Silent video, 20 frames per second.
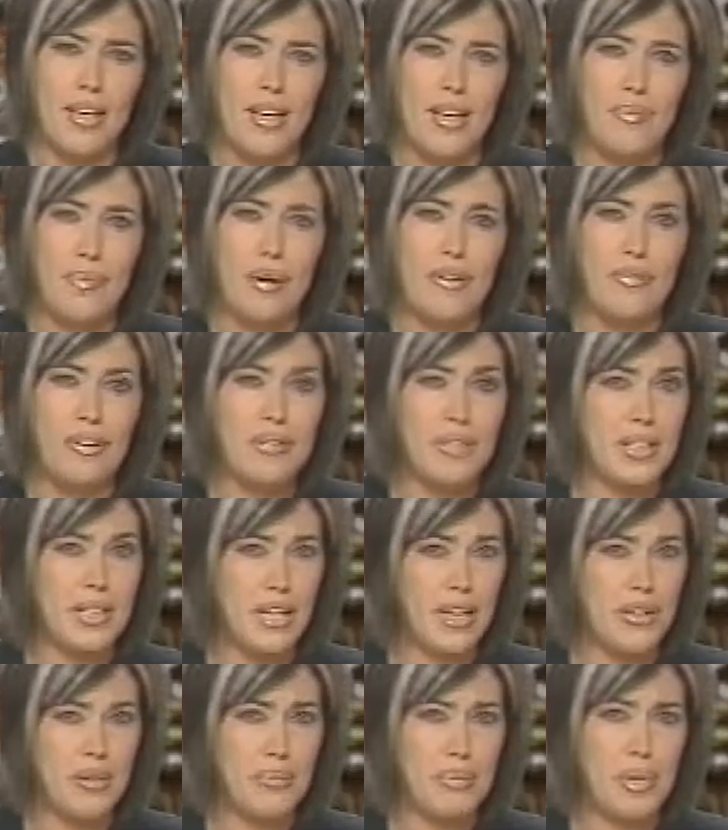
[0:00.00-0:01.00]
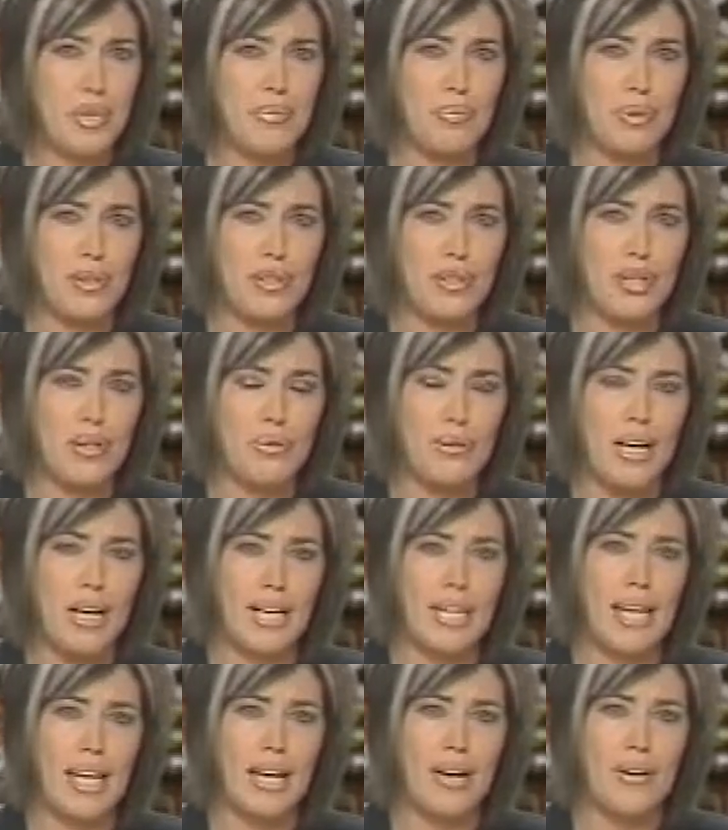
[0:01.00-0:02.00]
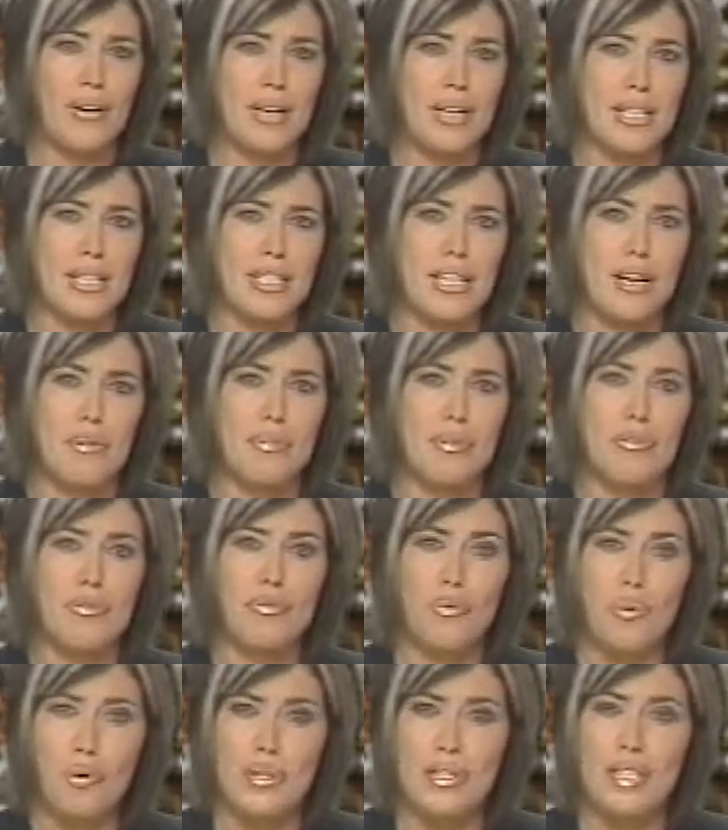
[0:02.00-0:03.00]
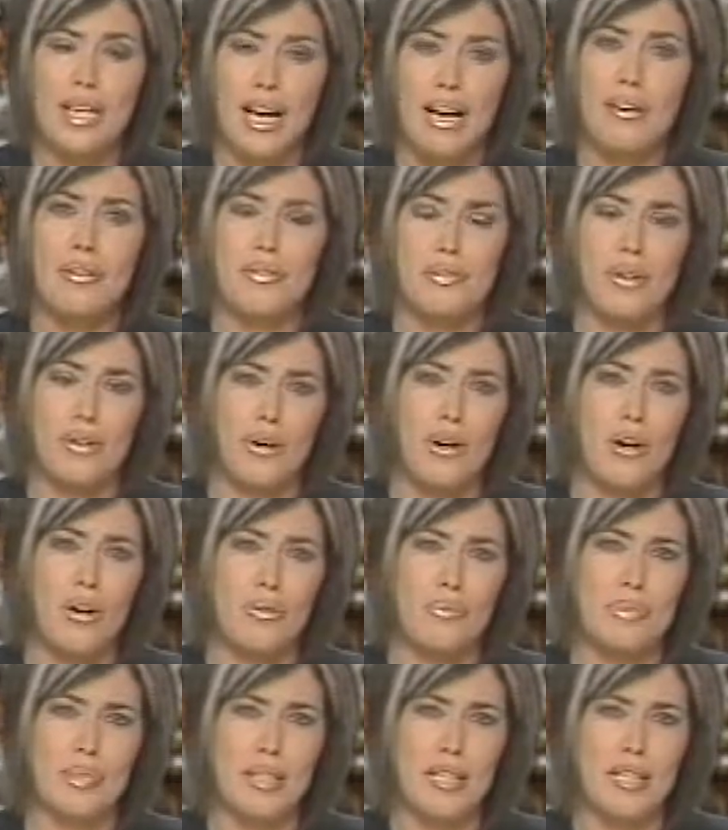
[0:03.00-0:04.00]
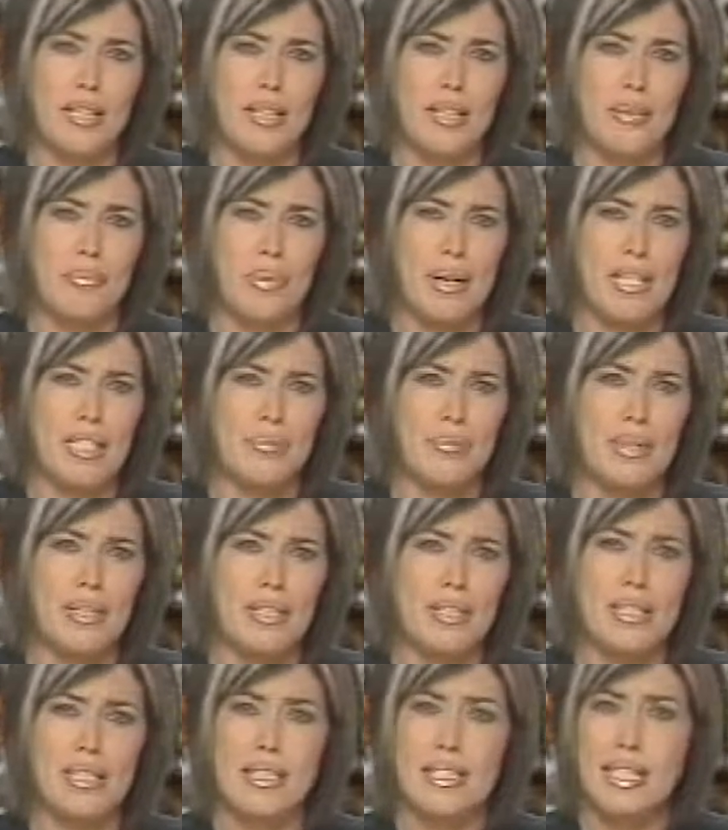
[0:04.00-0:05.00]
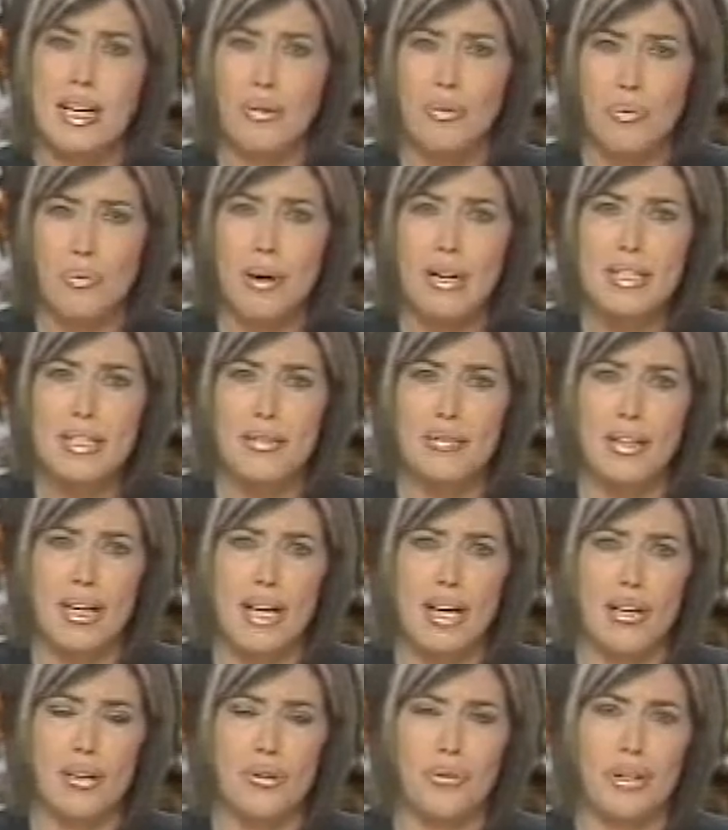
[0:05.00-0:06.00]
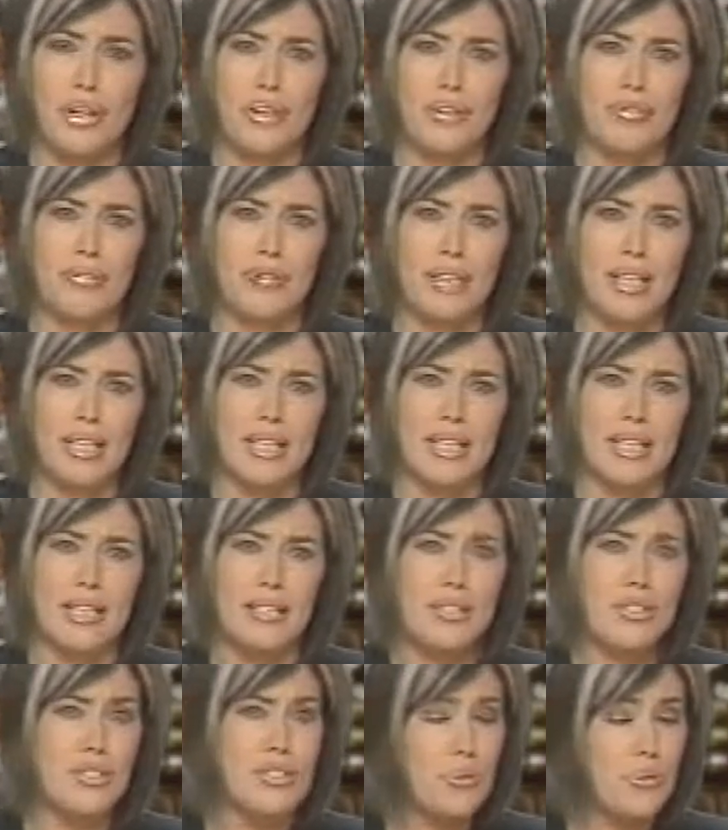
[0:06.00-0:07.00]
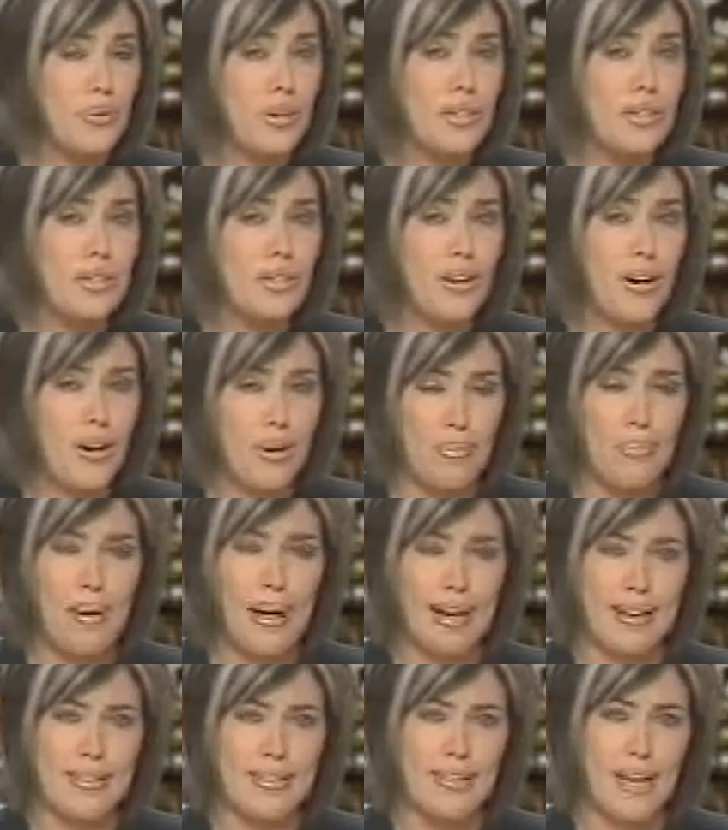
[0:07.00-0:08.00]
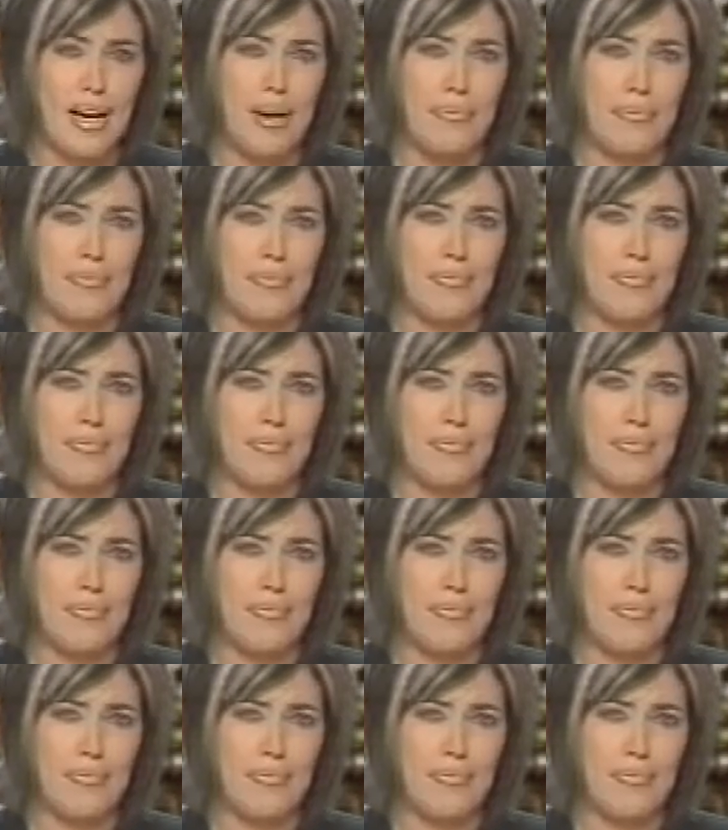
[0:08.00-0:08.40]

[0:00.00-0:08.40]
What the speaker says: About 1,500 people in low-lying areas have been forced out of their homes. Basements in southwest of Calgary are flooded and sewers are backed up.